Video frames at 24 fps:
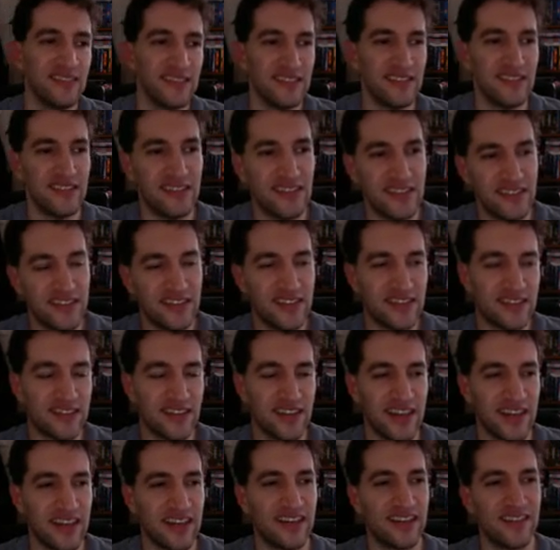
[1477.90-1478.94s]
it's
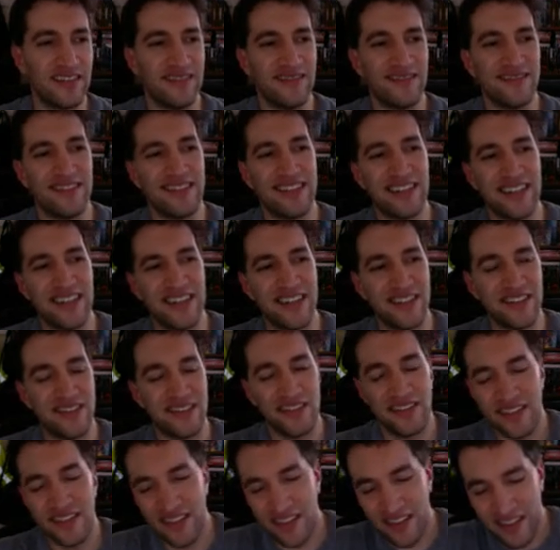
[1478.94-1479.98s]
like,
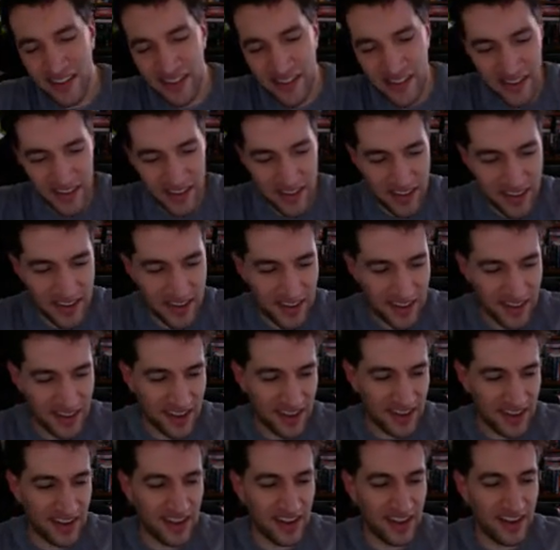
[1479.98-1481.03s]
well,
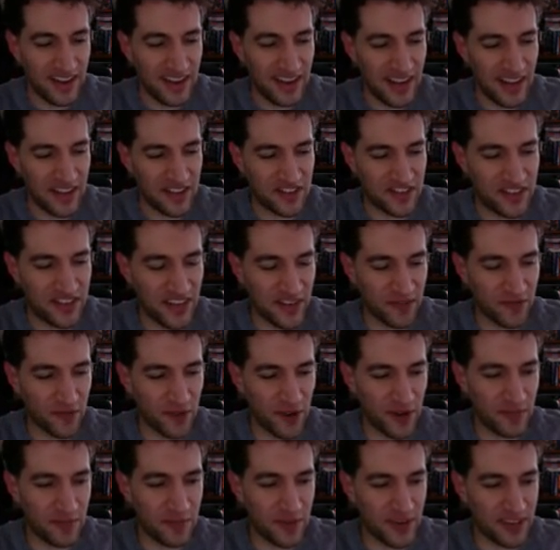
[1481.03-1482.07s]
it's
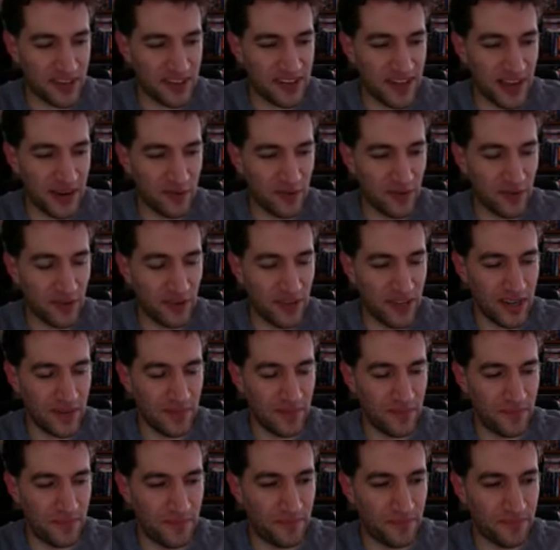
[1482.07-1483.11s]
different, but it's not
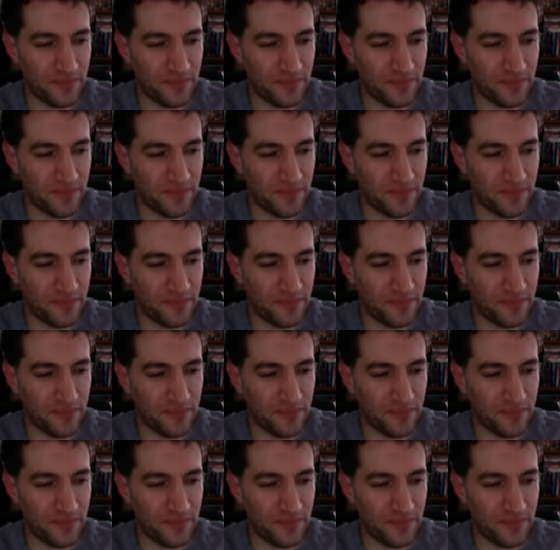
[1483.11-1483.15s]
really,